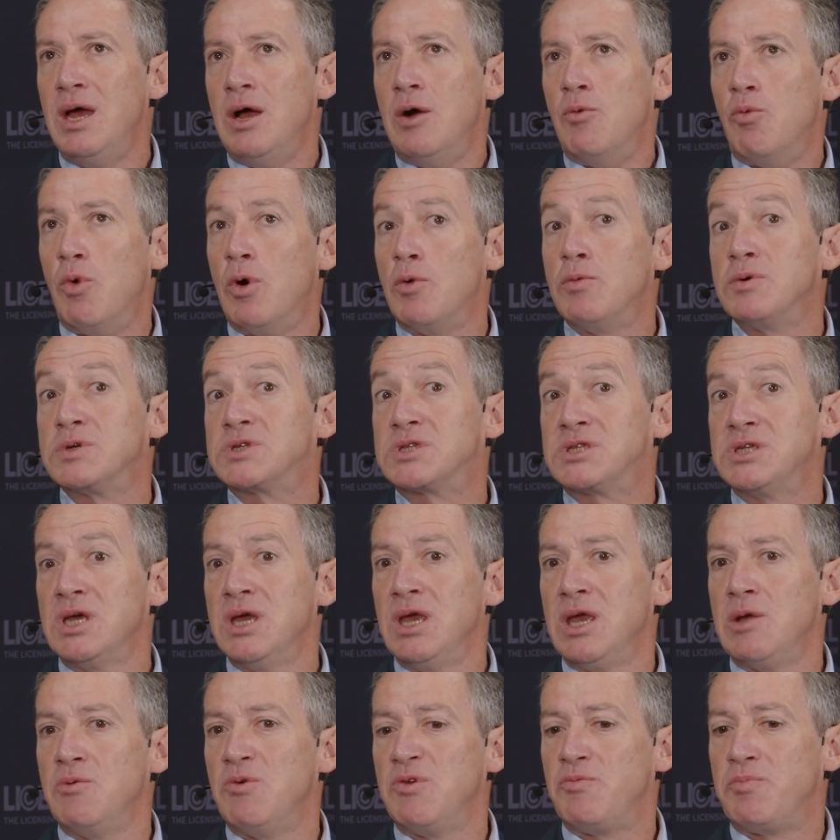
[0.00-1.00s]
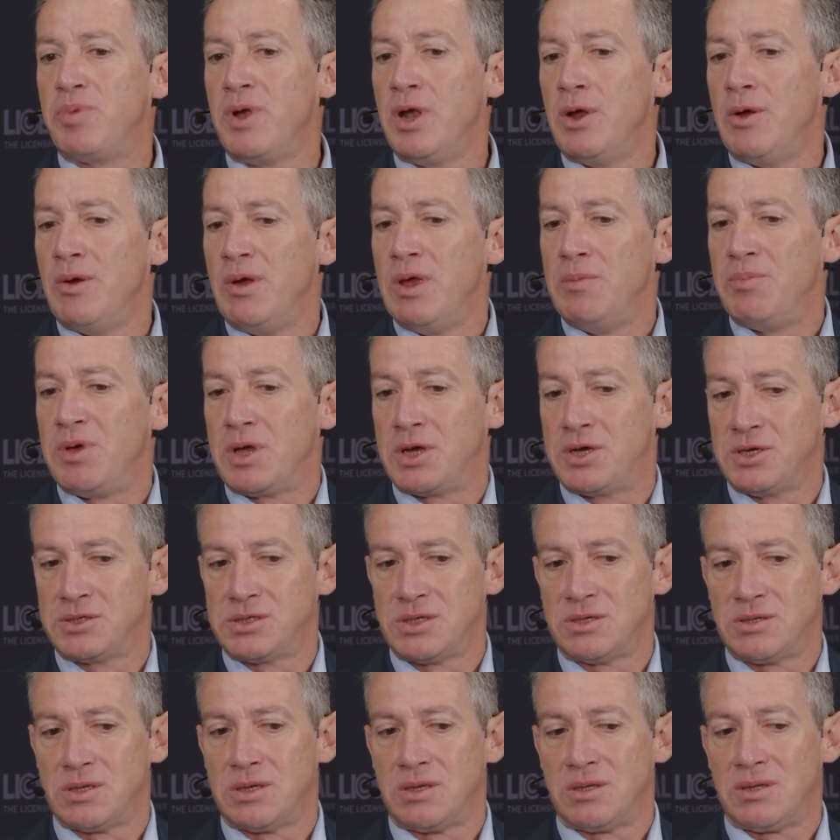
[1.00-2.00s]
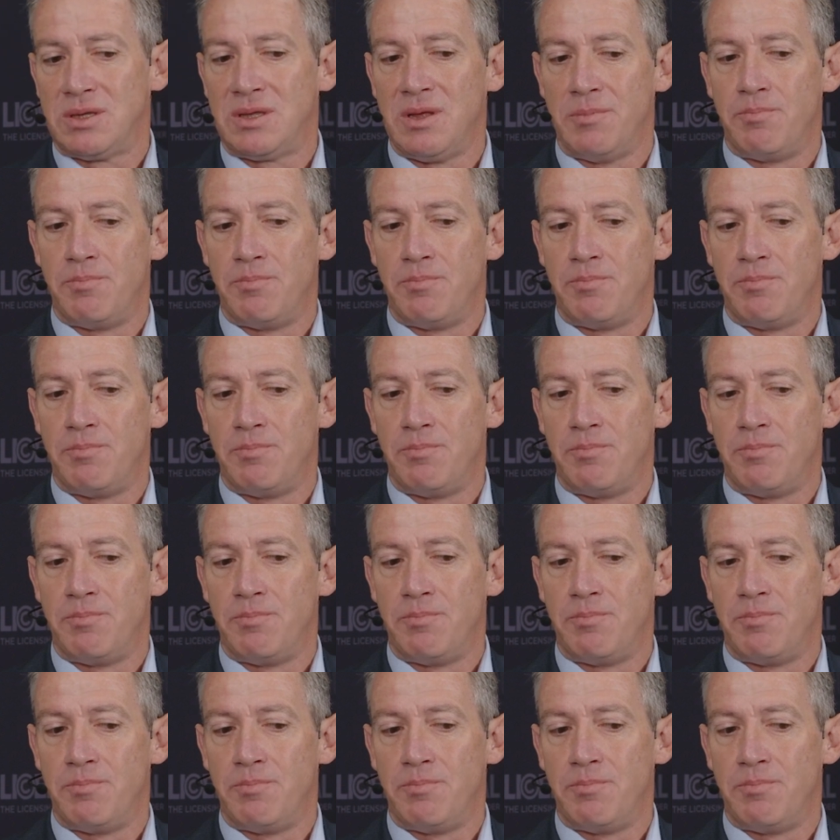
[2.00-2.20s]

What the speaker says: What we're seeing with Bluey, because of the